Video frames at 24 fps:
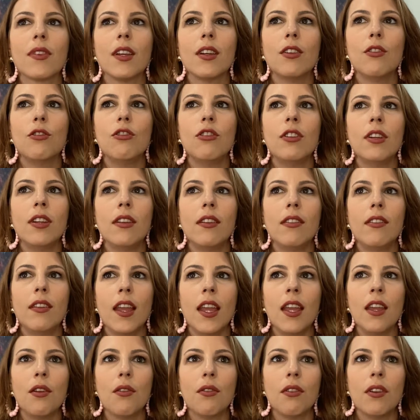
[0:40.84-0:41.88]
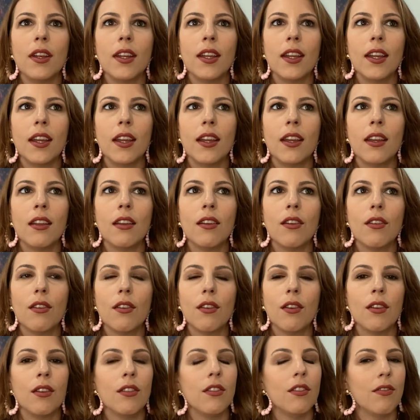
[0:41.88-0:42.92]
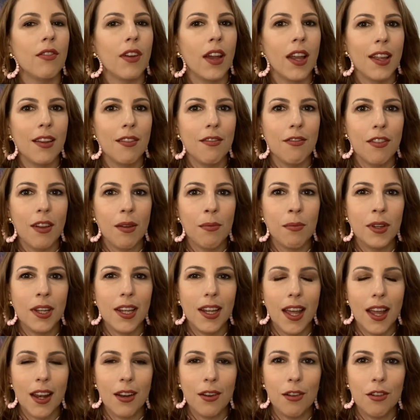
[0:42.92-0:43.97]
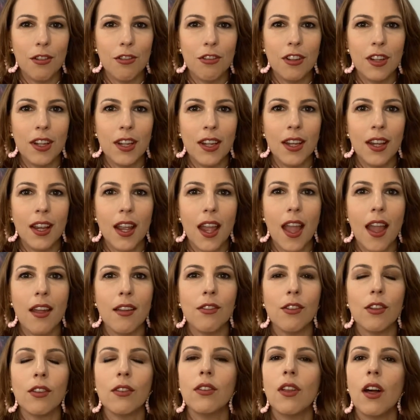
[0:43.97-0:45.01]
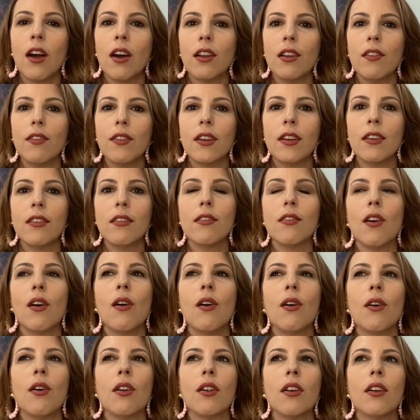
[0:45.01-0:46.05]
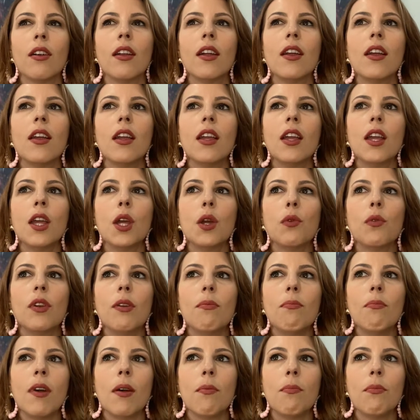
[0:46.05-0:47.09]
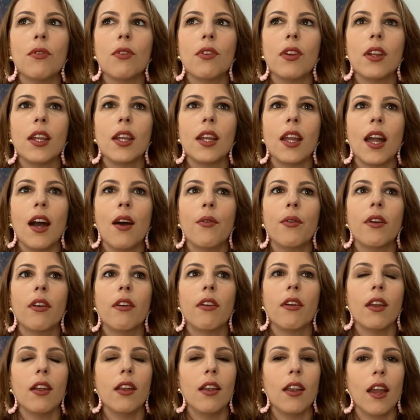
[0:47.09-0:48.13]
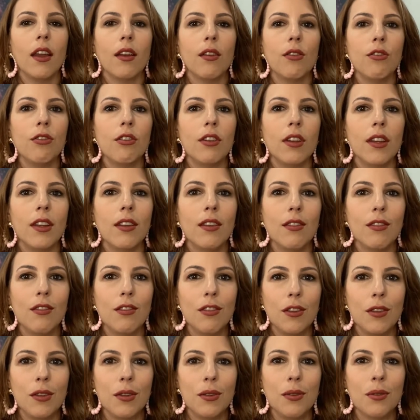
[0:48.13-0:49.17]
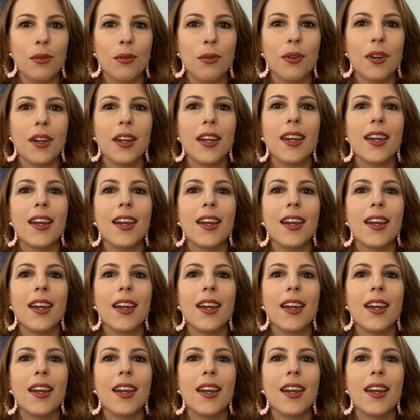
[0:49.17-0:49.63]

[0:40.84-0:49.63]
She is anchoring in her divine feminine energy, and a lot of us are remembering our connection to